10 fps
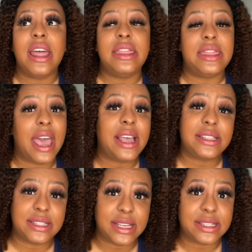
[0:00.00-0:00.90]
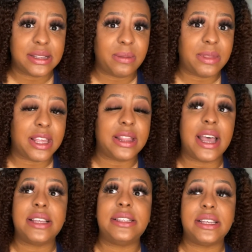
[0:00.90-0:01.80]
that says something.
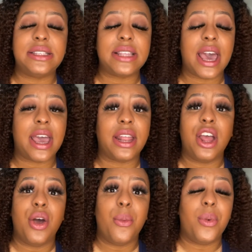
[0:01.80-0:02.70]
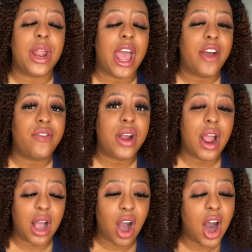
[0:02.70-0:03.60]
That says that
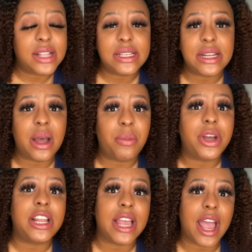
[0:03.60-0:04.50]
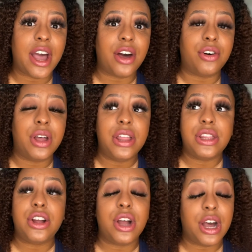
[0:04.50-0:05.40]
whatever content I'm putting out,
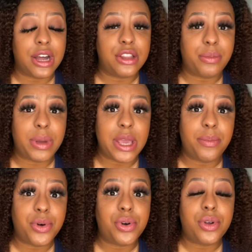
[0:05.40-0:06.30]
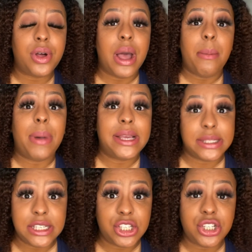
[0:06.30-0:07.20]
there are other people, my
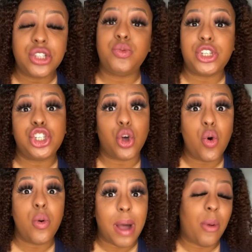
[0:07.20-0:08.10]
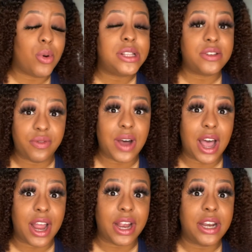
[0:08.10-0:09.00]
sisters, which is whom I want to
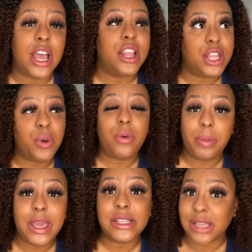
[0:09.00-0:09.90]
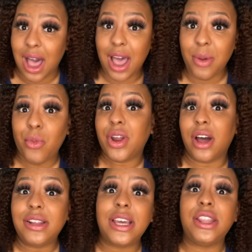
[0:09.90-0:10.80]
find. There will be a time where
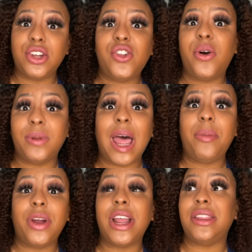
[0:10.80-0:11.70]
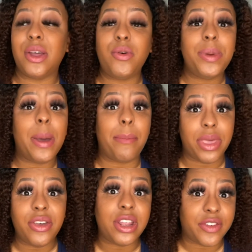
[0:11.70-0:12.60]
y'all look at the Global Library and there will be 1
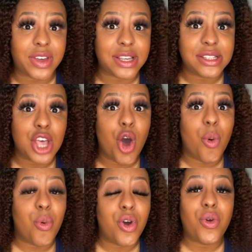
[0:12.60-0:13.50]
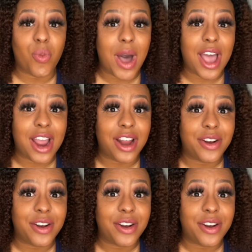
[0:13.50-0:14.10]
million of us worldwide.